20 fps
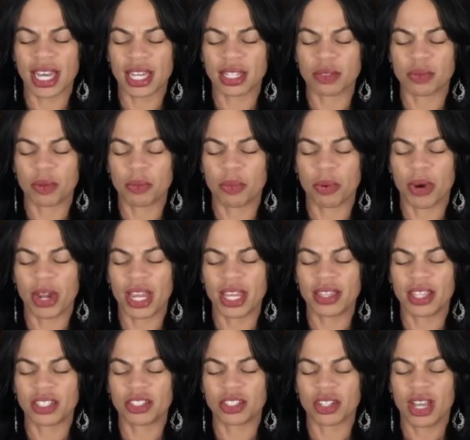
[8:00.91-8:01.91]
text, we pray
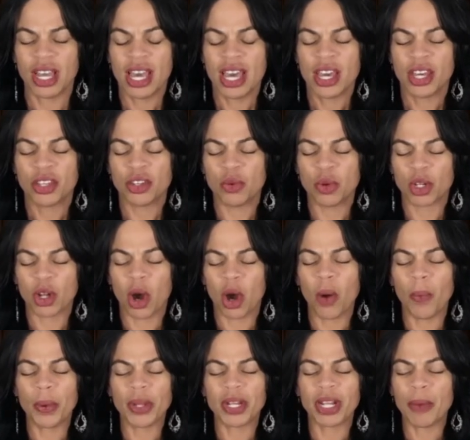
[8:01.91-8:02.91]
that you would
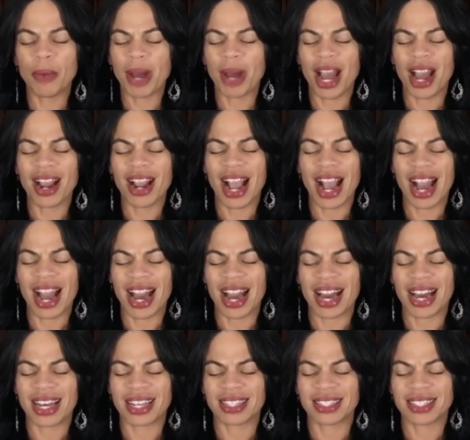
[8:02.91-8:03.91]
open up our
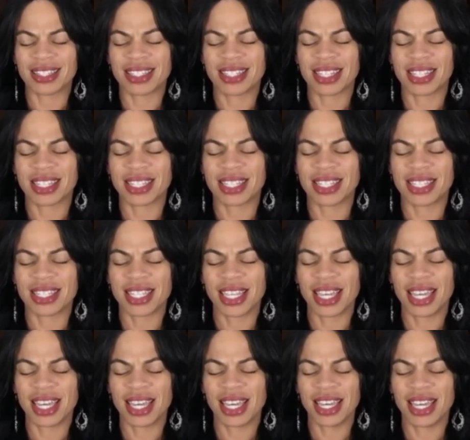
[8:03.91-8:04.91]
eyes to
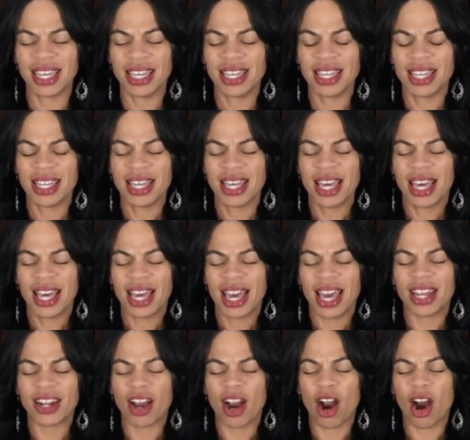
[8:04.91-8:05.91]
see
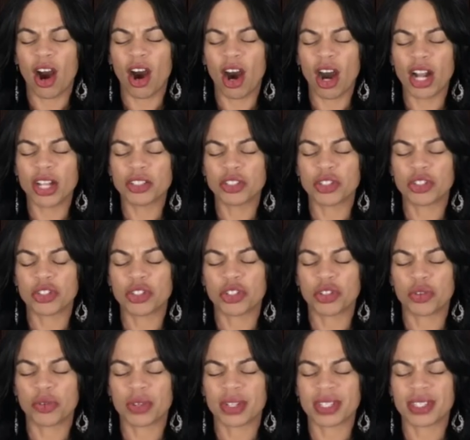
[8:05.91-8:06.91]
and our hearts
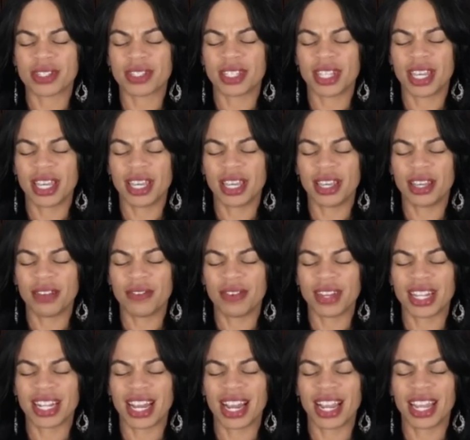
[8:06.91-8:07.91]
to receive
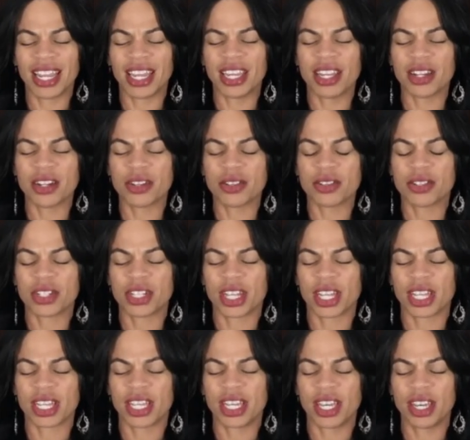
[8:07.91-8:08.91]
and our ears to
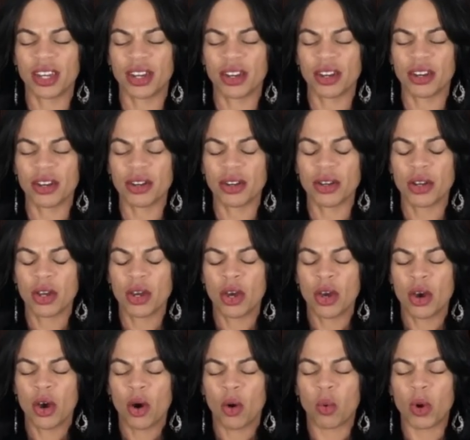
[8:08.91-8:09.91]
hear
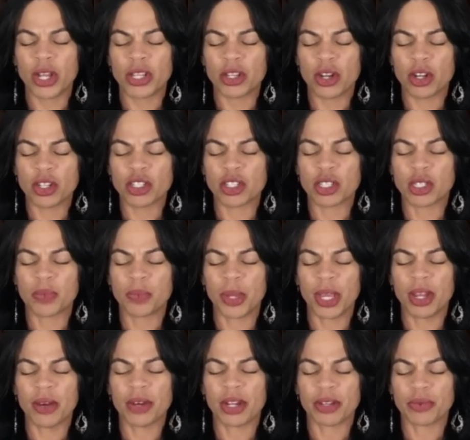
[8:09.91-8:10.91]
what your
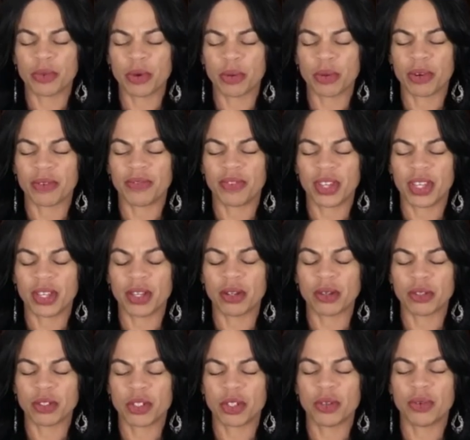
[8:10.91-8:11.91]
spirit will
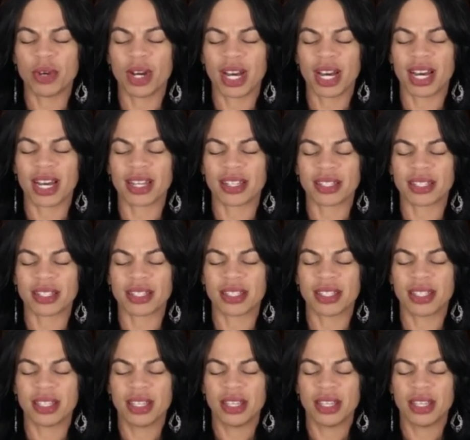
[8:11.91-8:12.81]
reveal to us.